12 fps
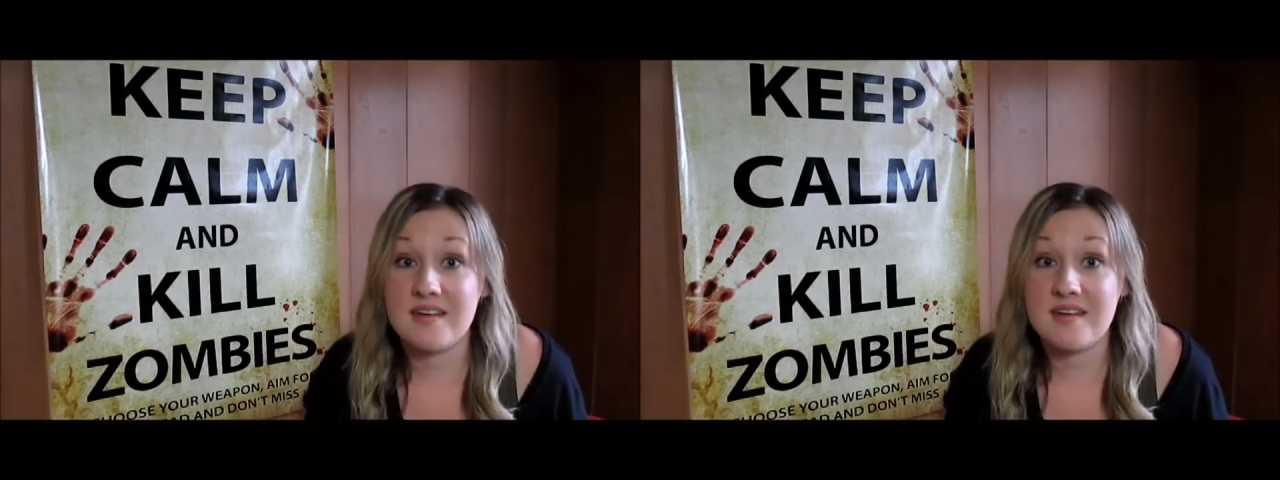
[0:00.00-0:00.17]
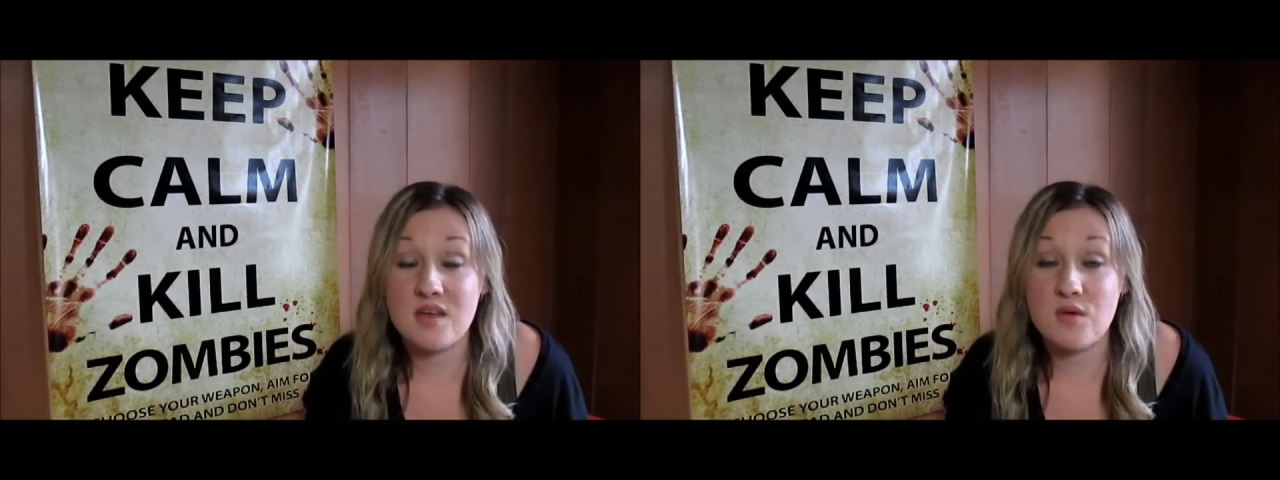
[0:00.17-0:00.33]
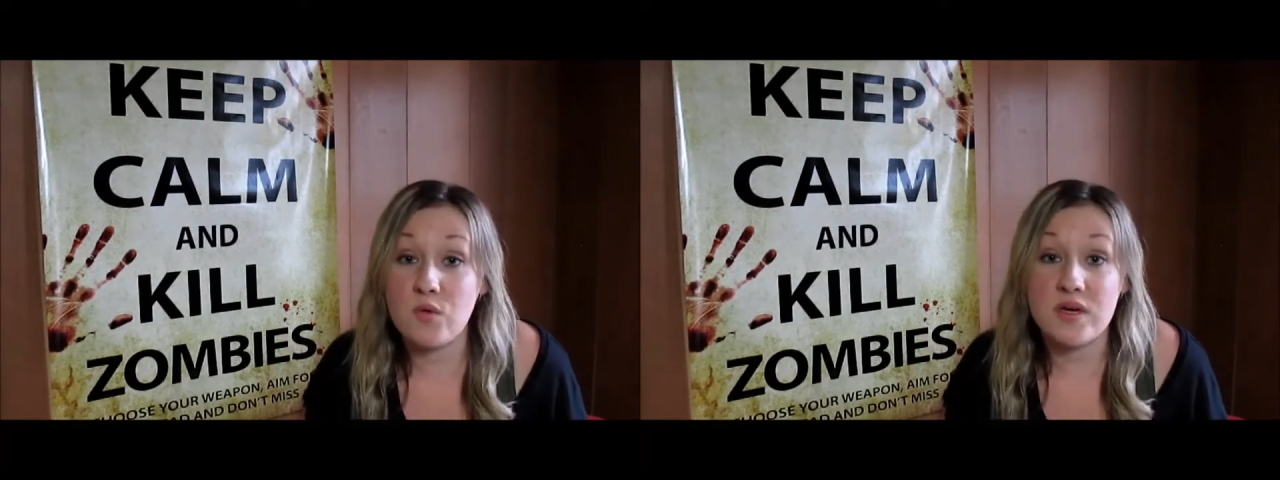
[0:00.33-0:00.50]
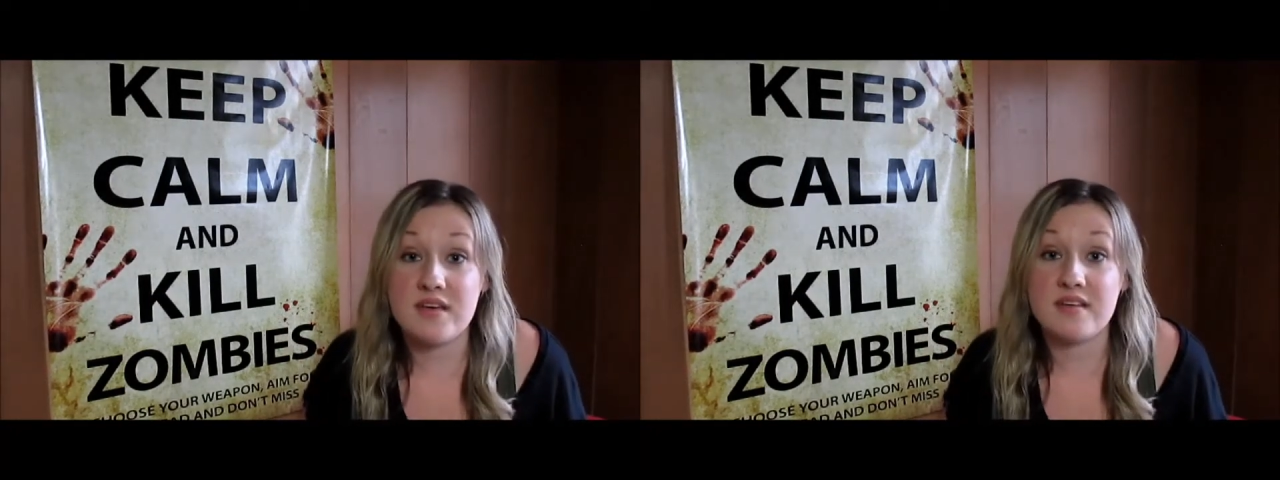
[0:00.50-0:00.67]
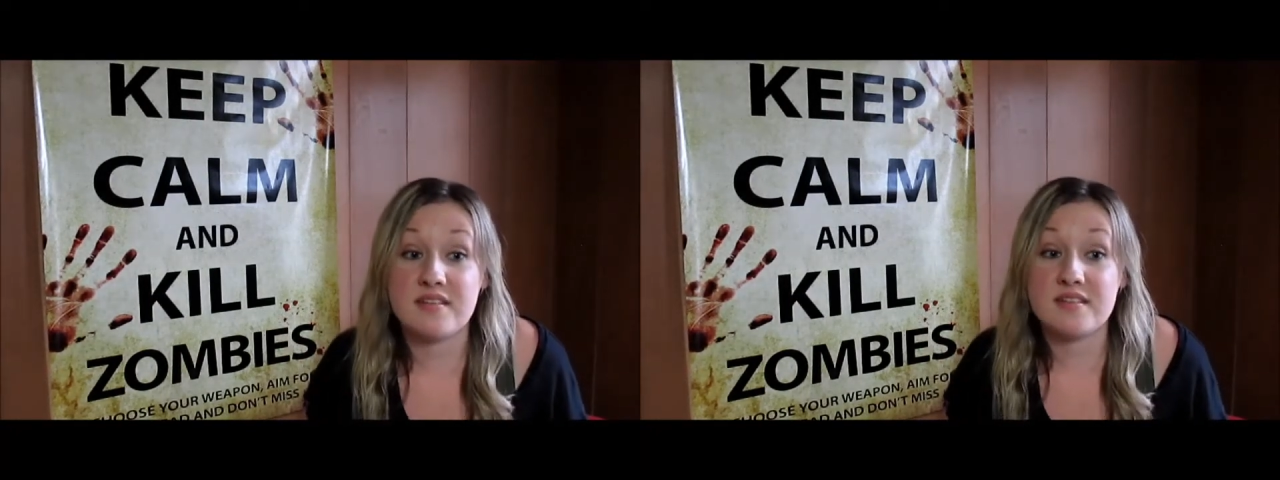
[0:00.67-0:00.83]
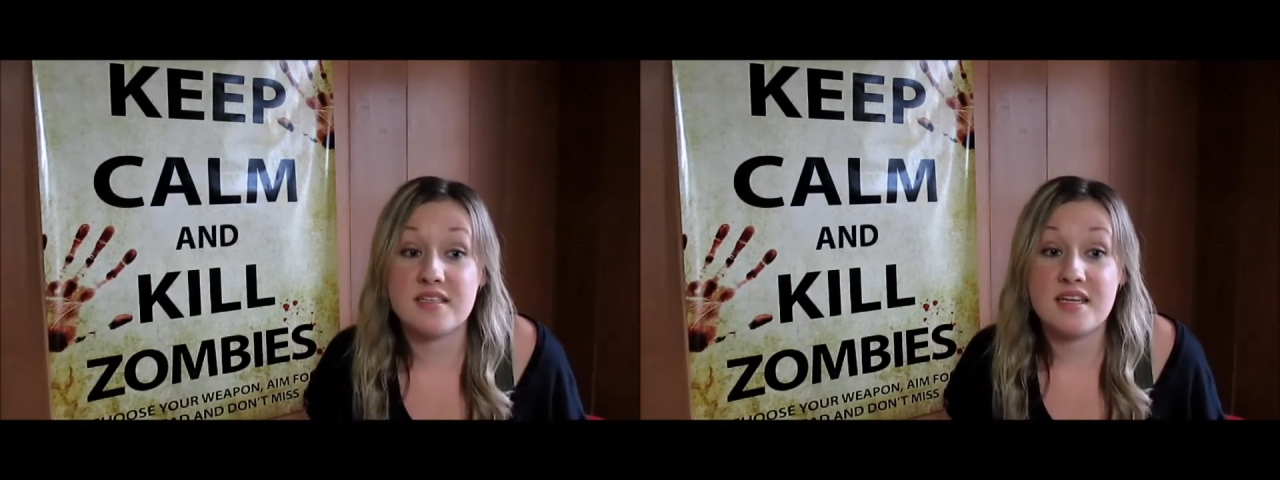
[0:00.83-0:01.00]
and he
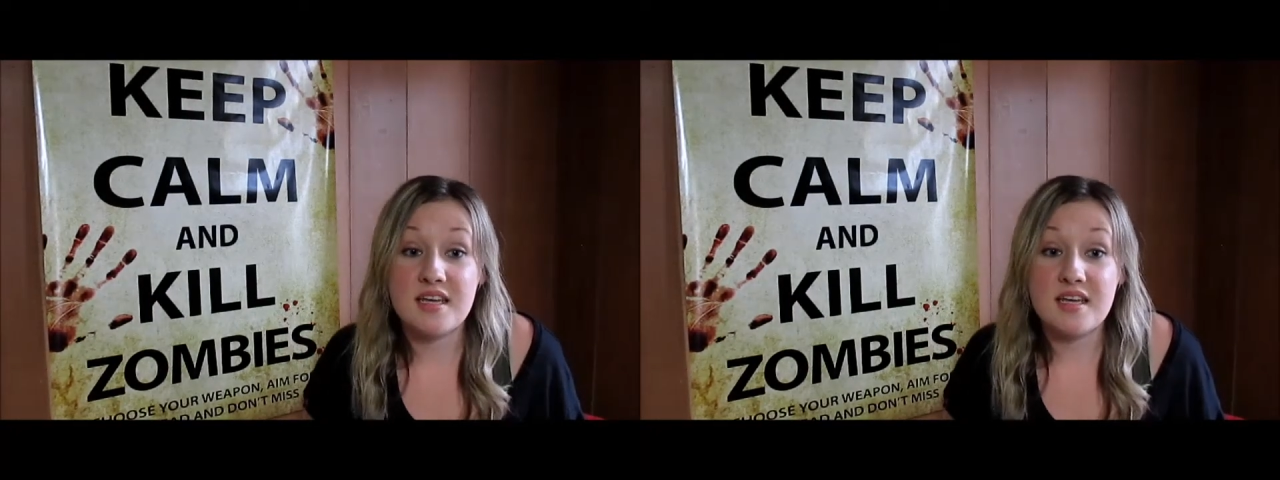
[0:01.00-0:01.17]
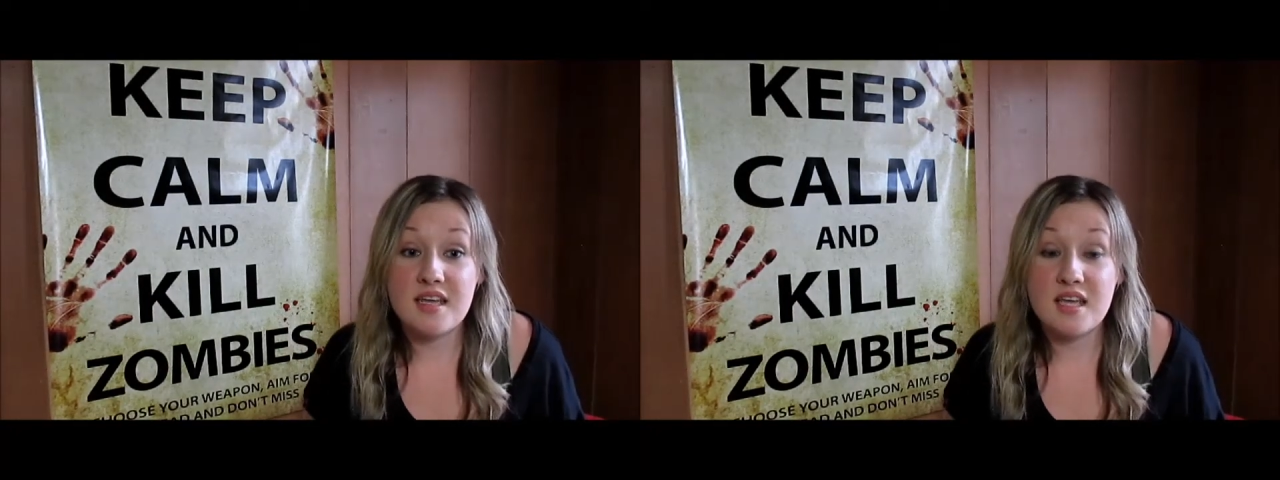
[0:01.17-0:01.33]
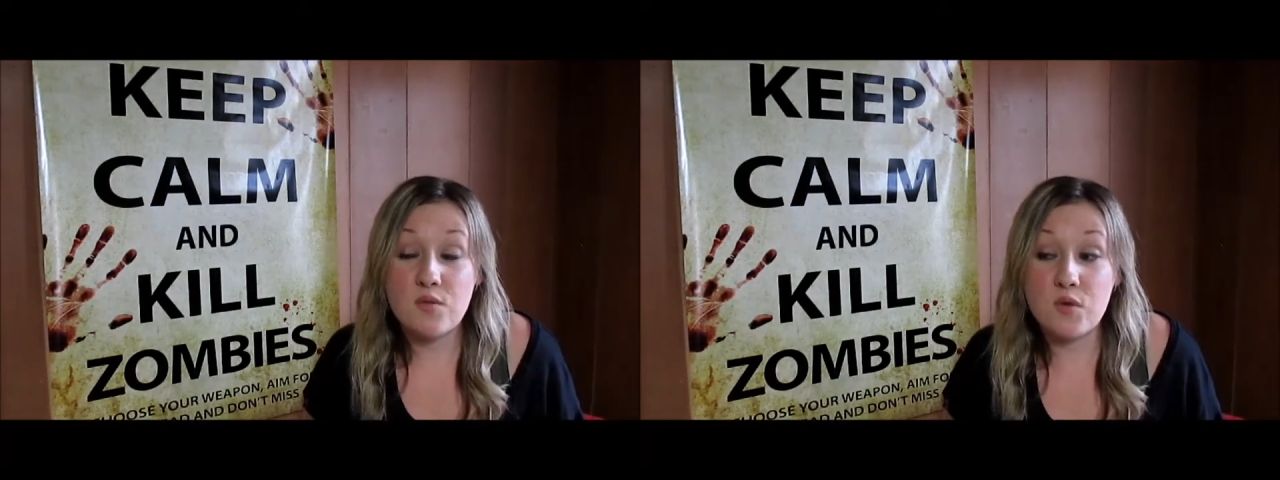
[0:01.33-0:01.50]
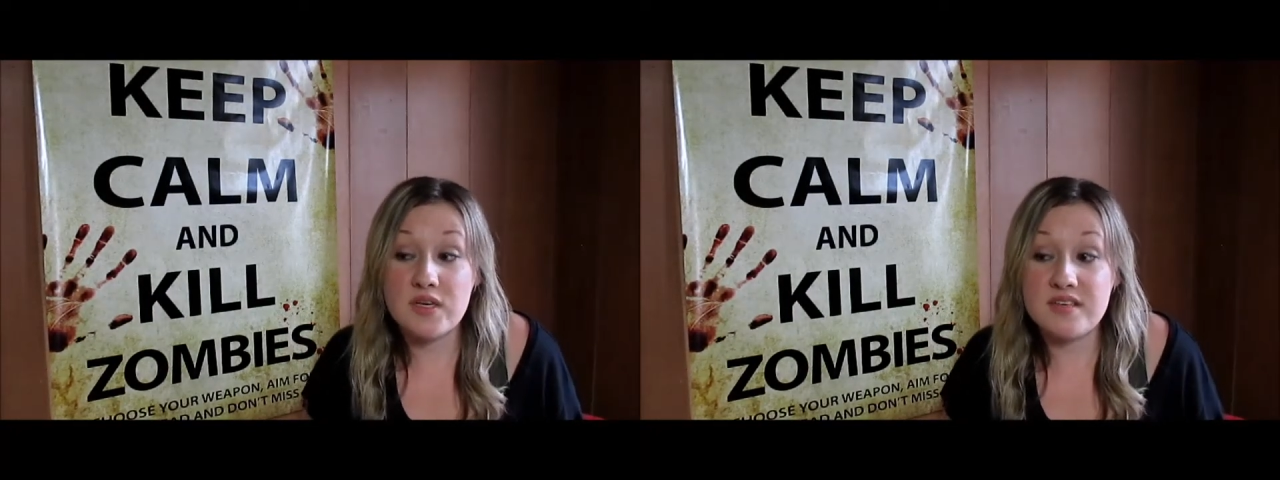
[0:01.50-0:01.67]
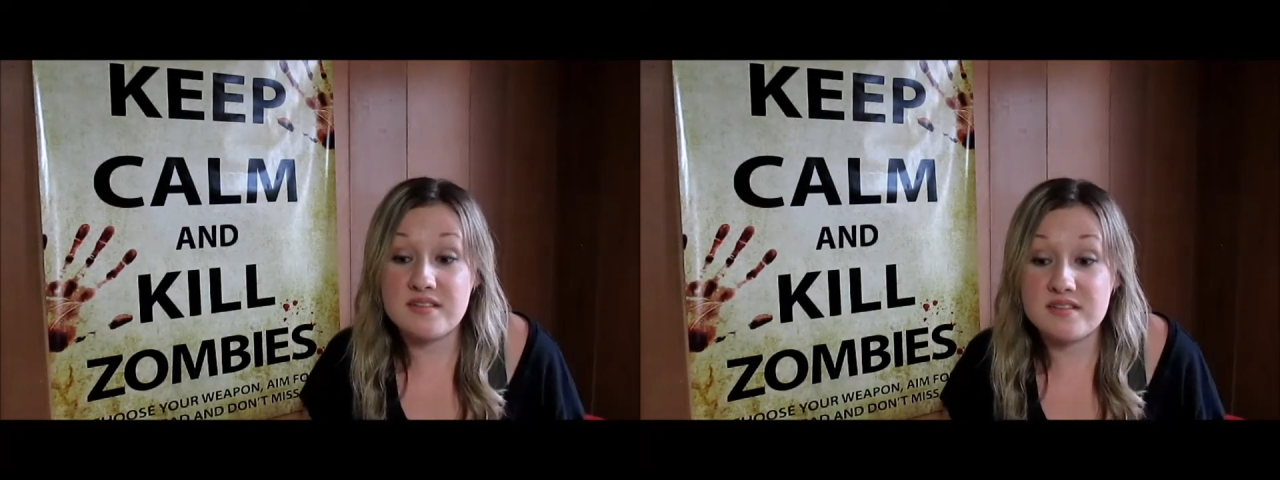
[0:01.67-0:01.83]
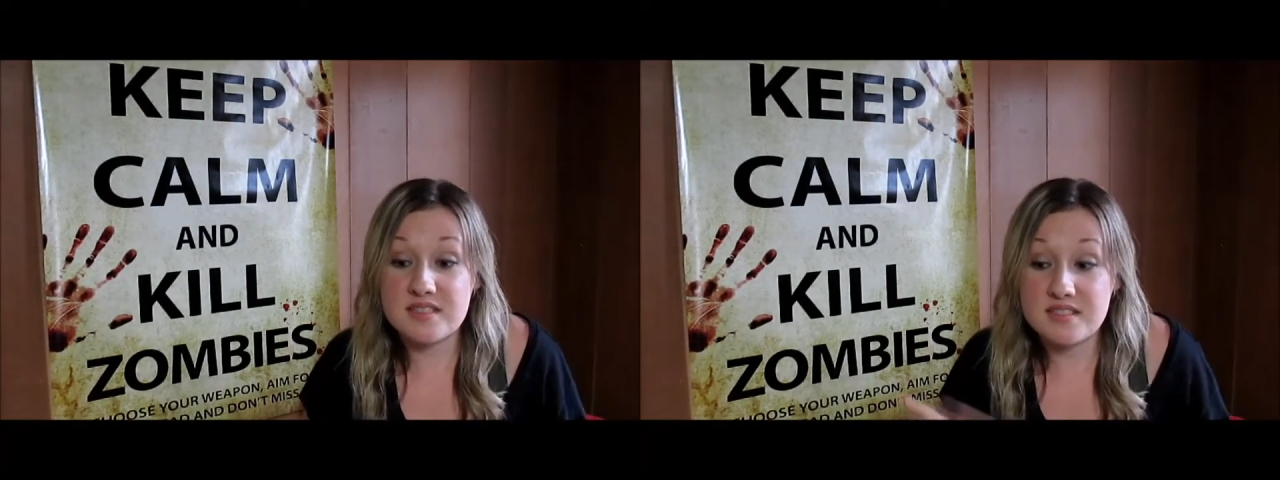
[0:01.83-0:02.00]

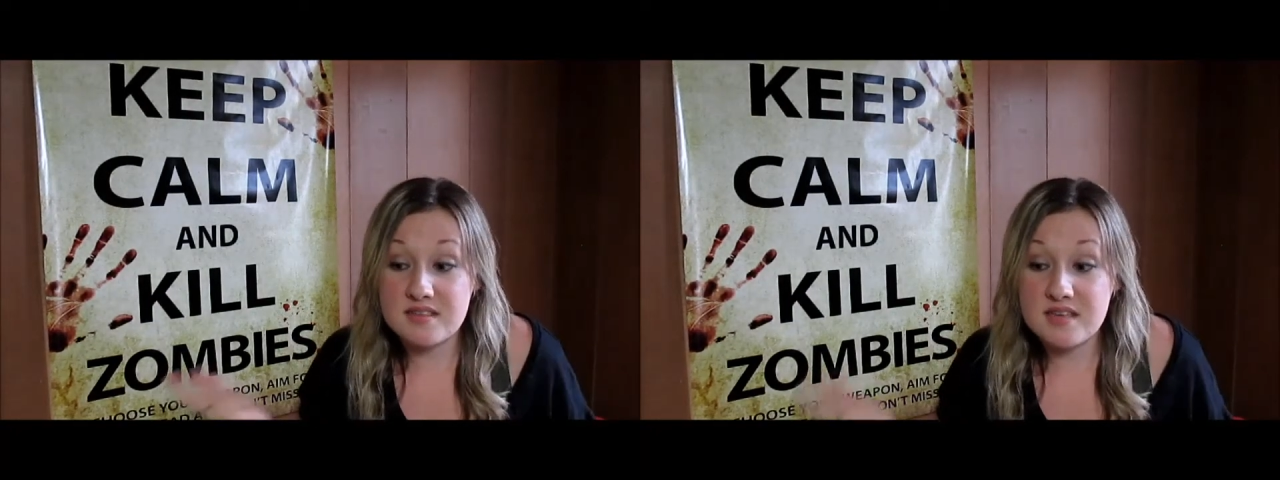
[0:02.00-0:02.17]
wouldn't